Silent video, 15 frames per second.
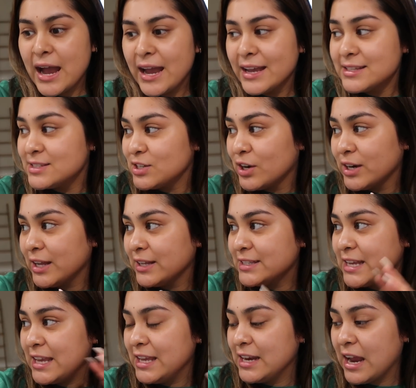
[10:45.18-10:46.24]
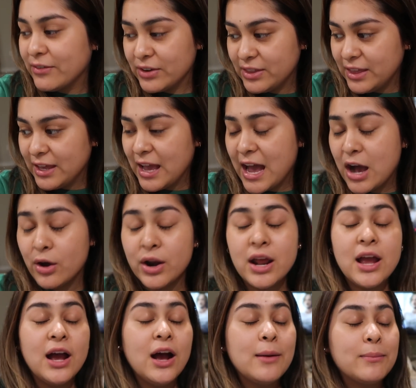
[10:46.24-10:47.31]
I started taking everything out.
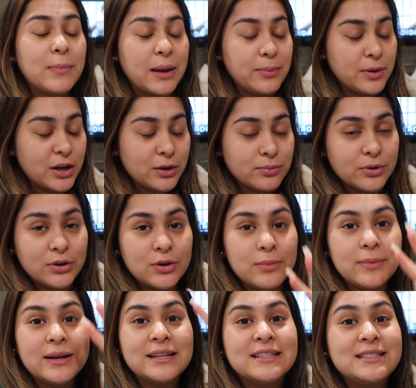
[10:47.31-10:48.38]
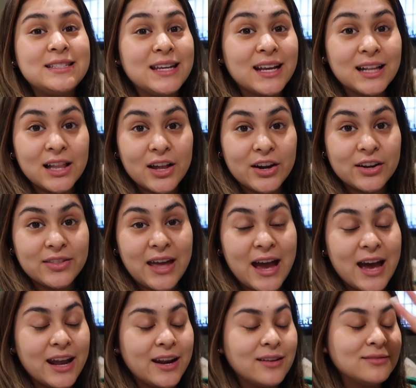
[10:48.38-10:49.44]
My beauty room, decluttered
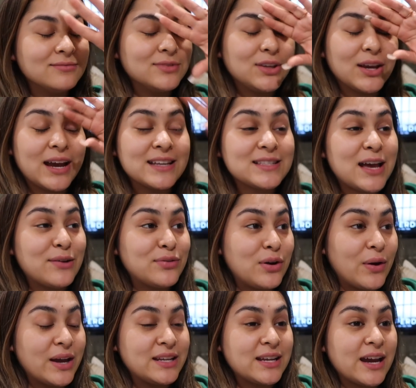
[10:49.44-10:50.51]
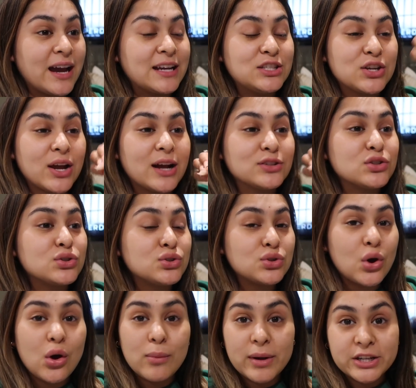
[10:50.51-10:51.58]
that. You guys have no idea. I took out
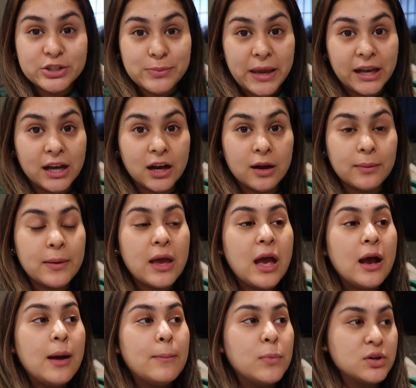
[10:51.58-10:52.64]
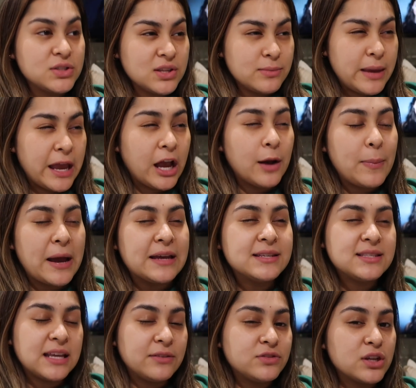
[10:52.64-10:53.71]
so much makeup makeup. Most of the makeup I
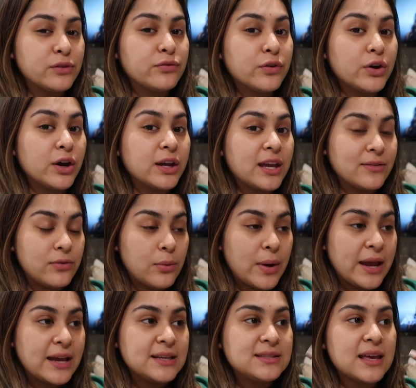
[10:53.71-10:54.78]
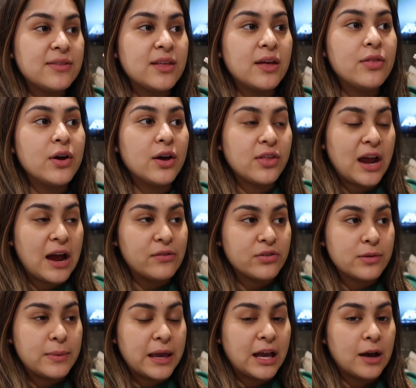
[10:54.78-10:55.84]
saved it for giveaways and then the other half
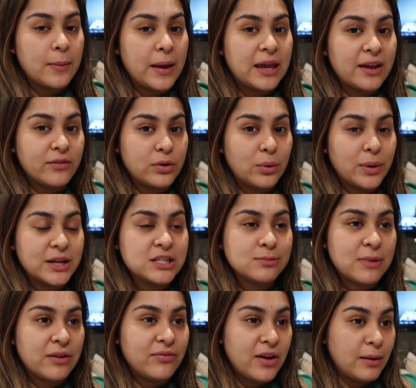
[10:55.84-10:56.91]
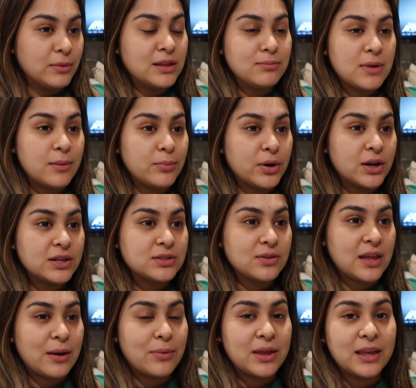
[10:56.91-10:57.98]
of the makeup I give it away to my family members
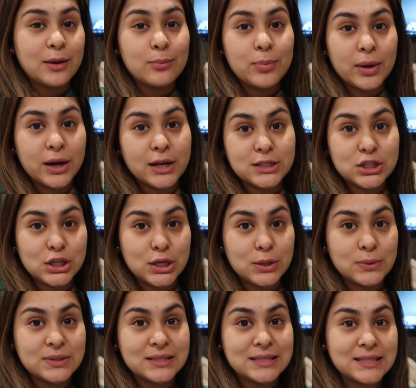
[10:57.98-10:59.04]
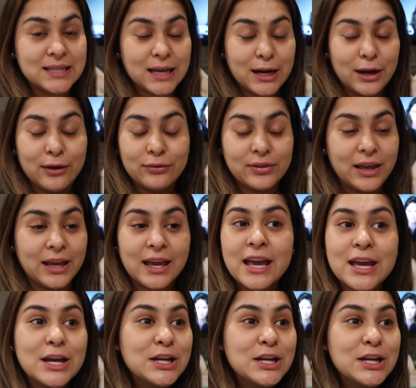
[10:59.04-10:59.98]
so that way they can put it to use instead of like